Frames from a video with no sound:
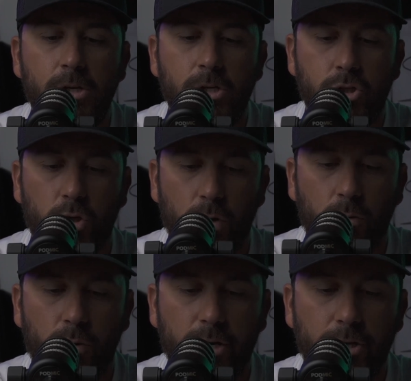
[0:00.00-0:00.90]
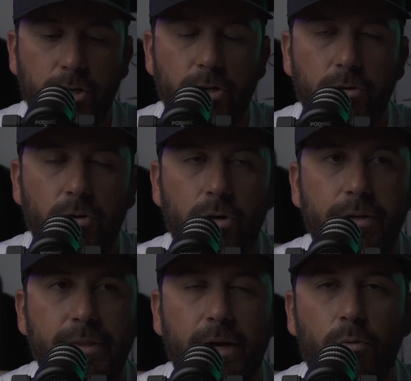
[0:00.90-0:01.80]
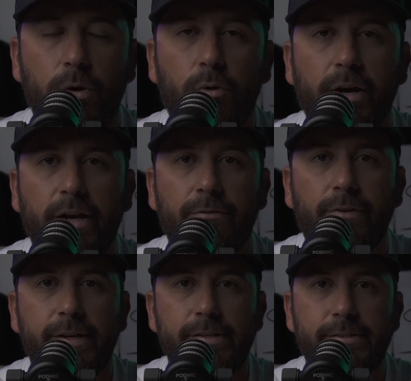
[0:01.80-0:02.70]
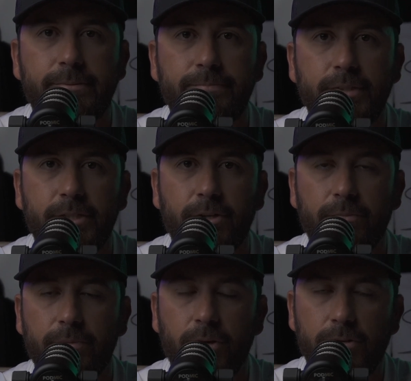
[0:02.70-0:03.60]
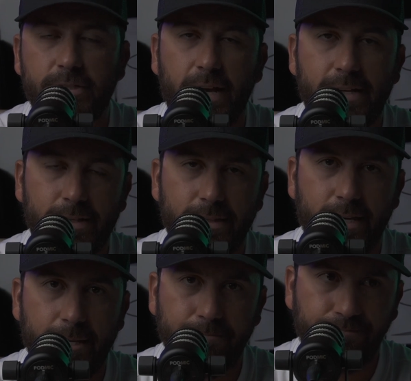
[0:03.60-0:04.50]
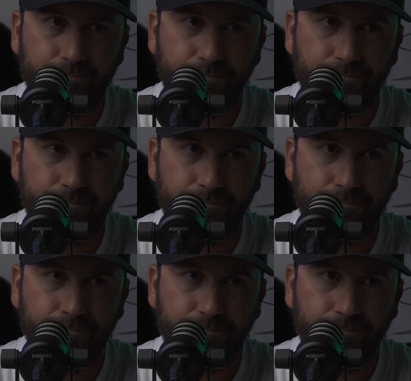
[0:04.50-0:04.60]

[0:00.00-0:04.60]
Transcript: So when we knew that we were going to face, you know, those guys like that,